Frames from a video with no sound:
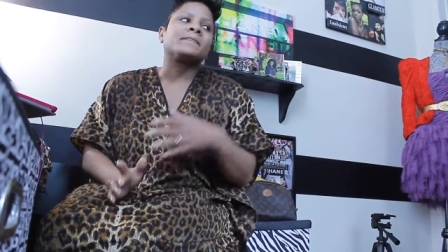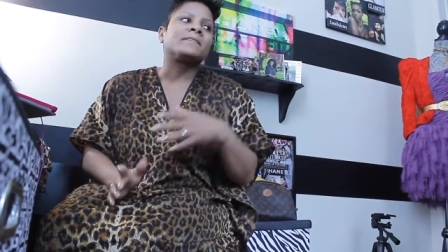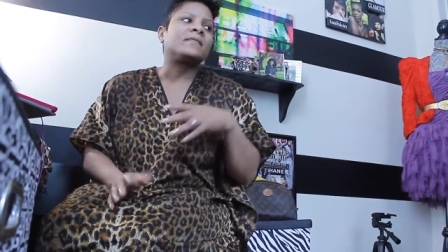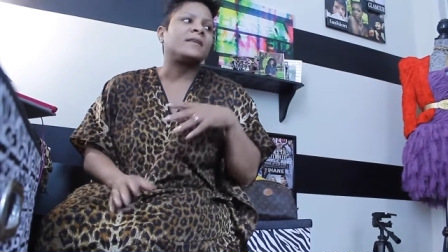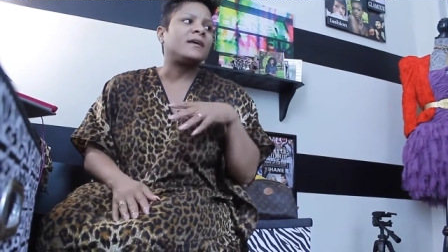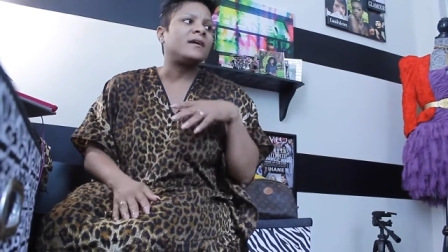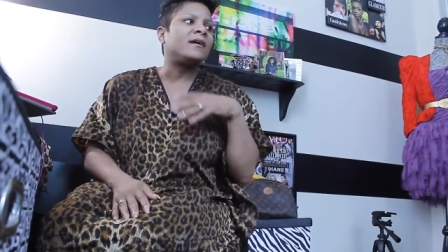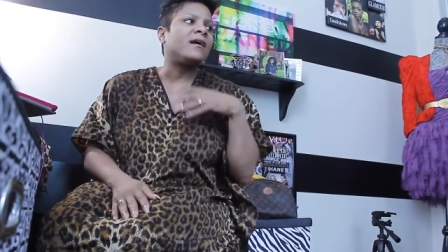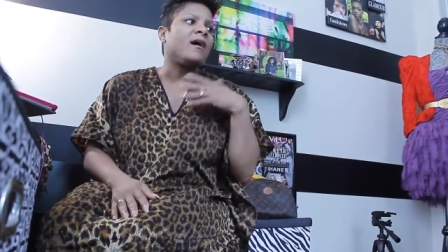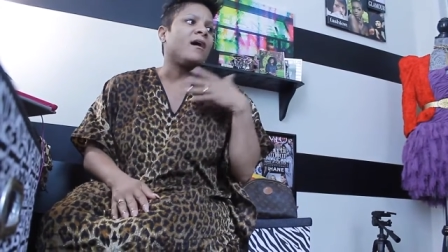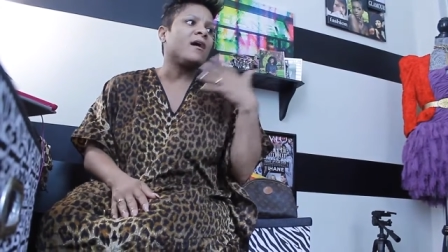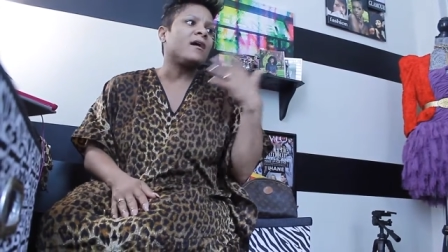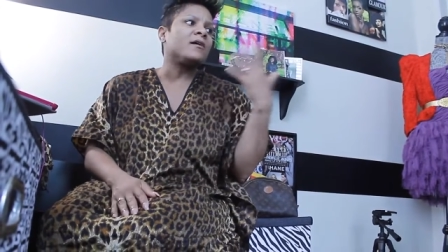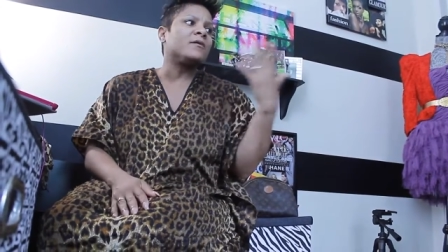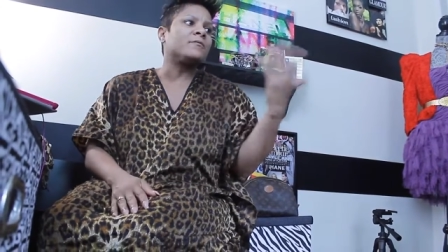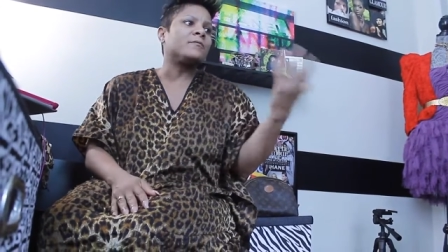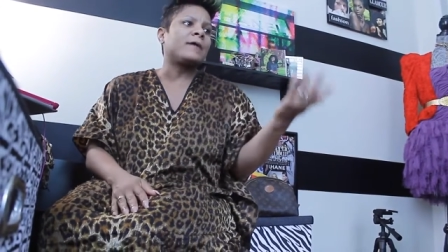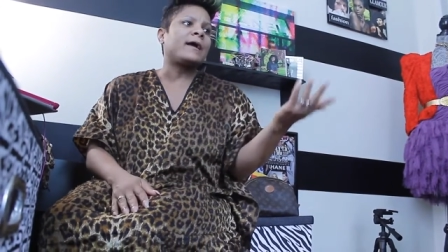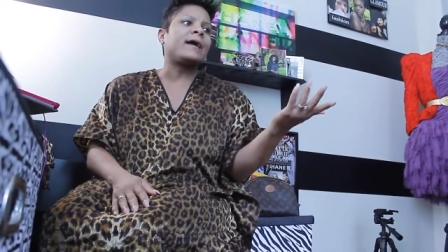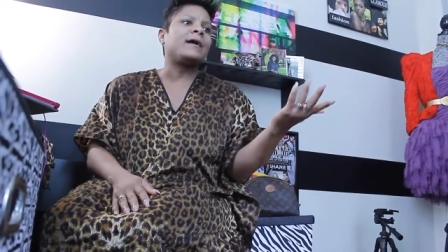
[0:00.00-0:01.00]
they
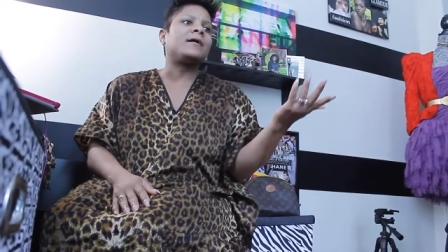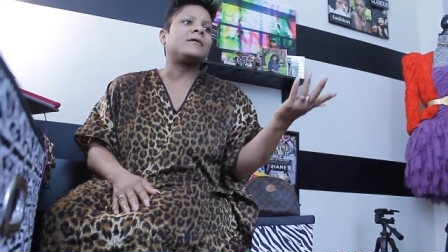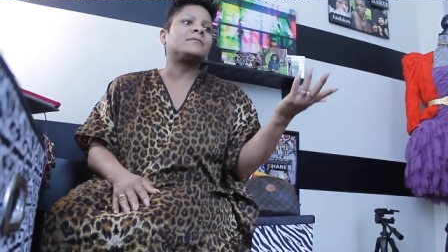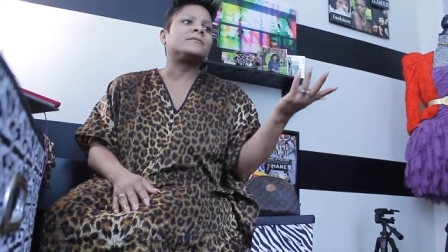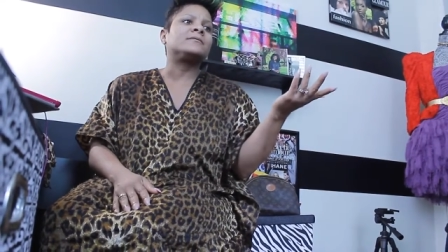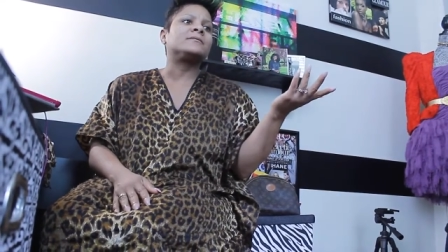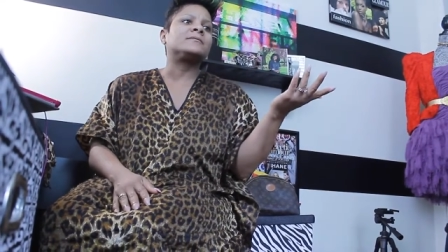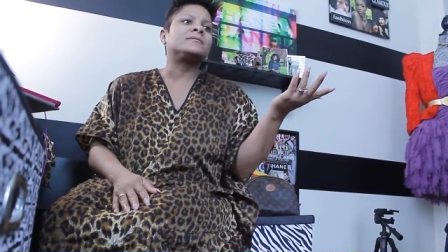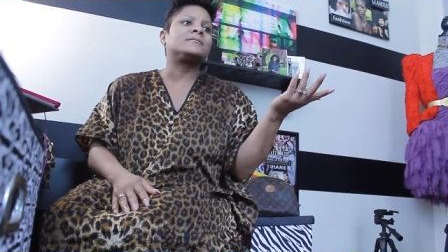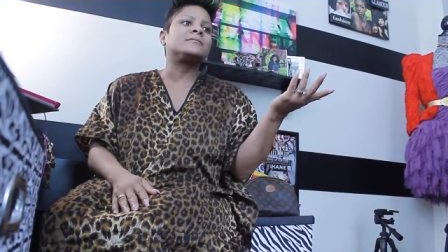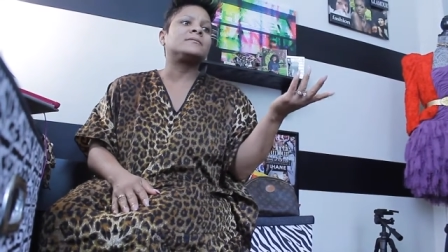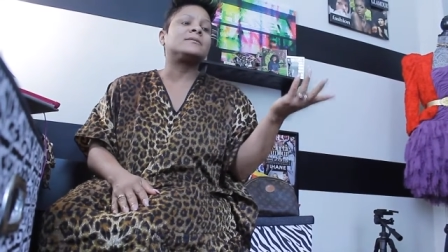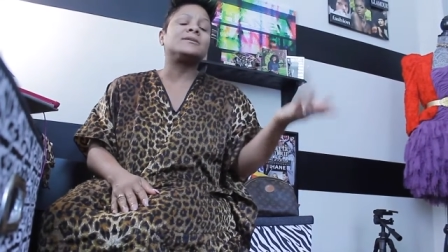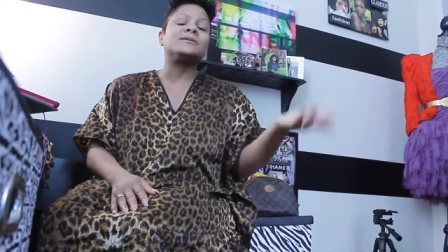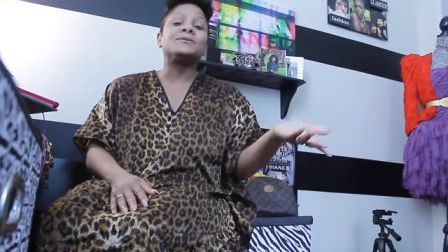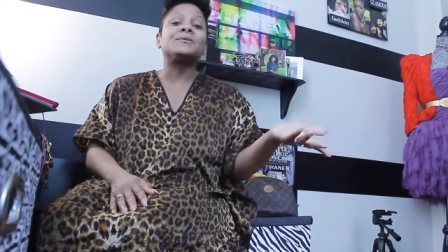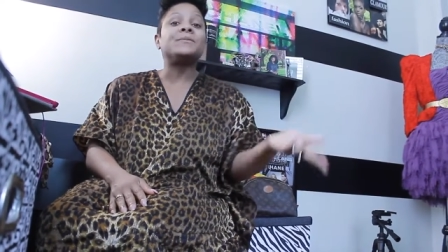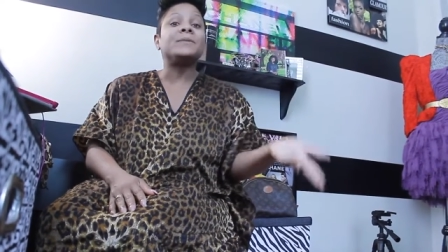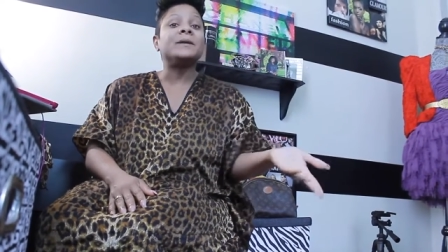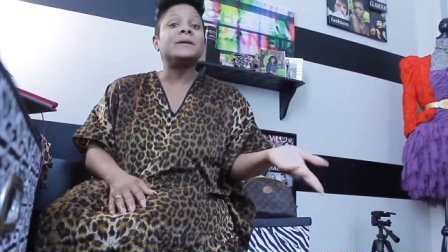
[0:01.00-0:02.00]
are around
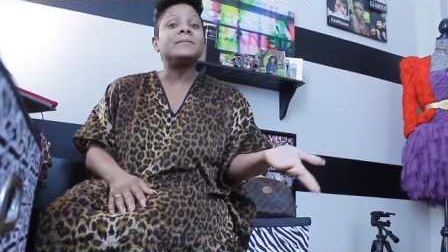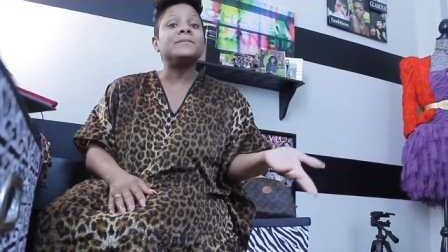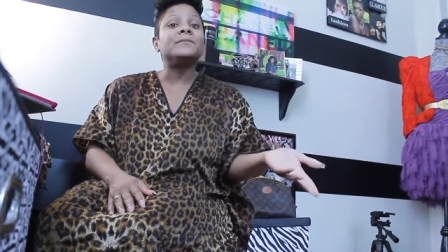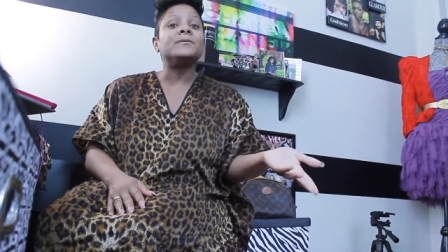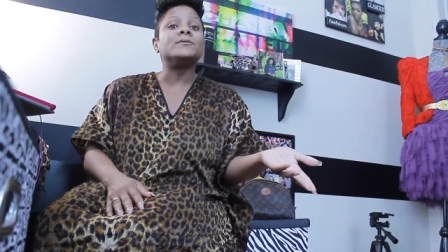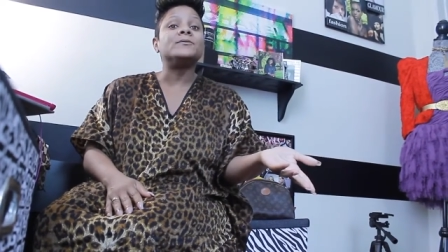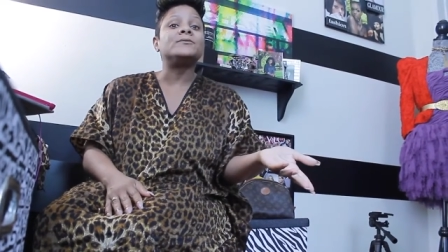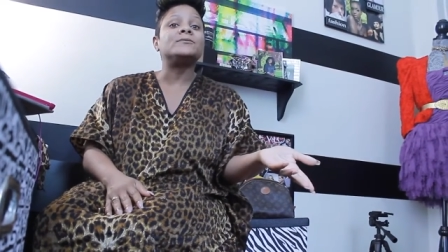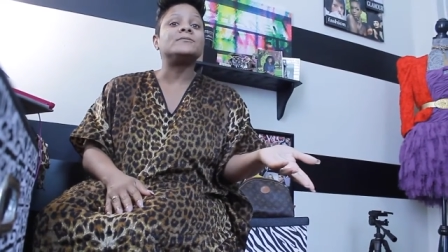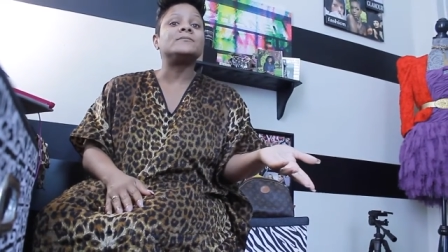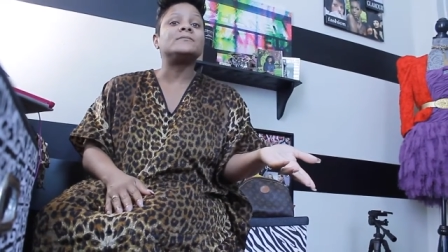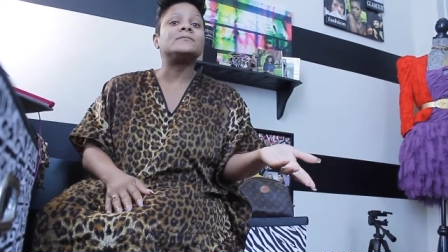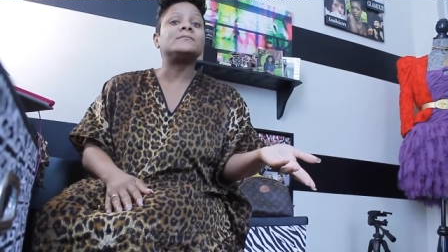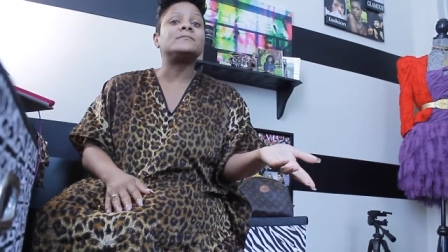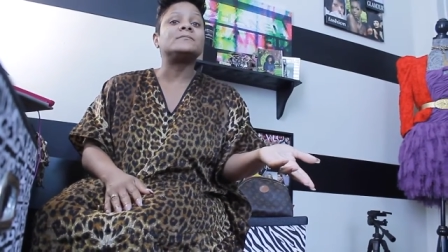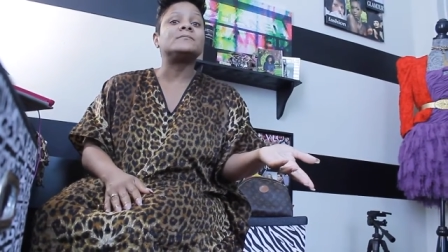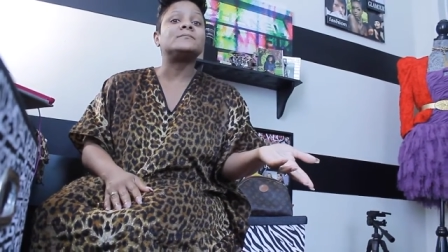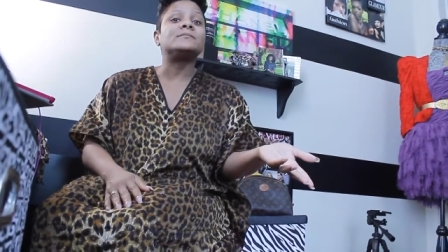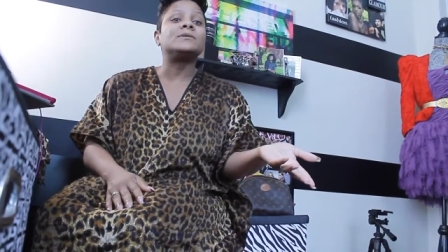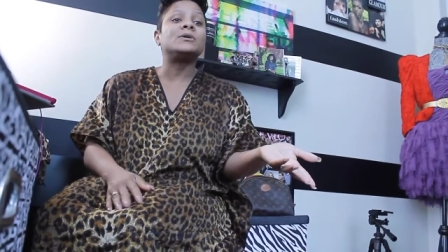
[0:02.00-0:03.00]
little people
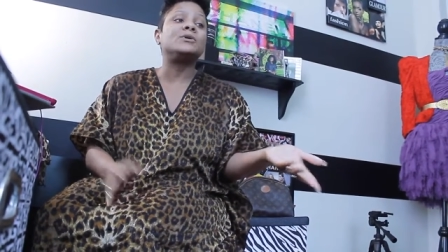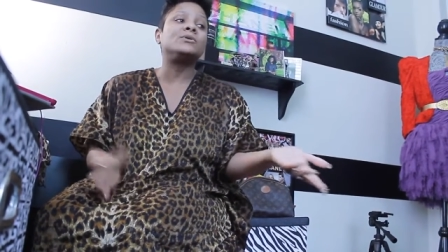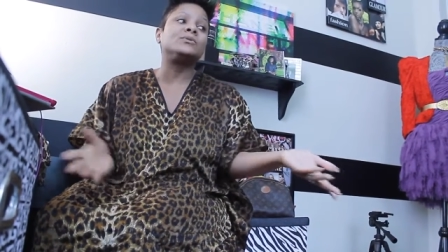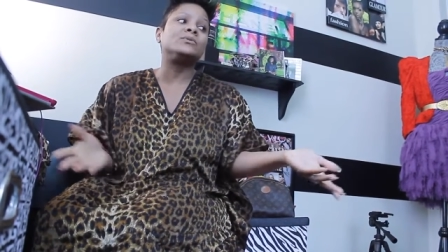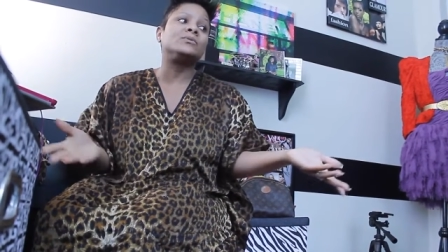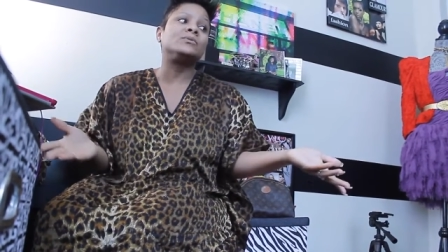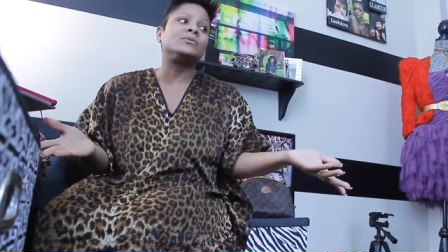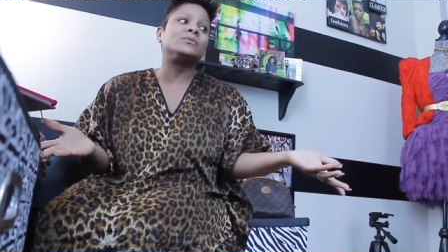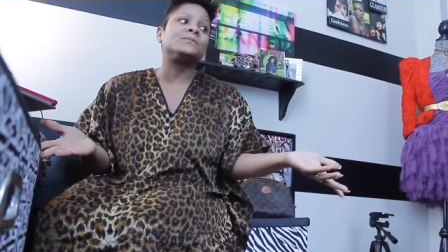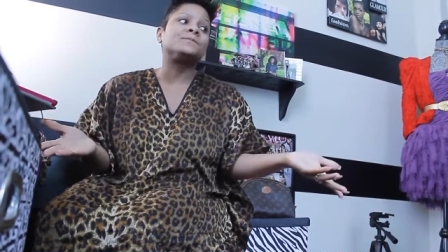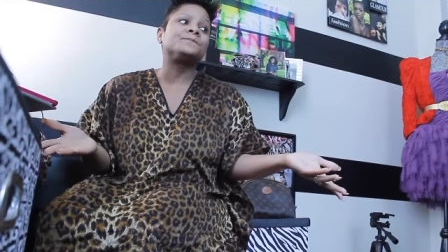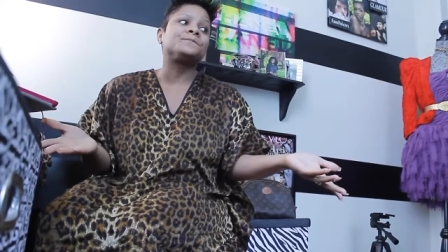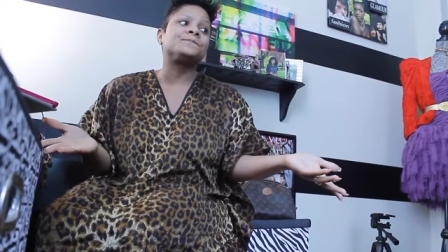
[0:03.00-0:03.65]
who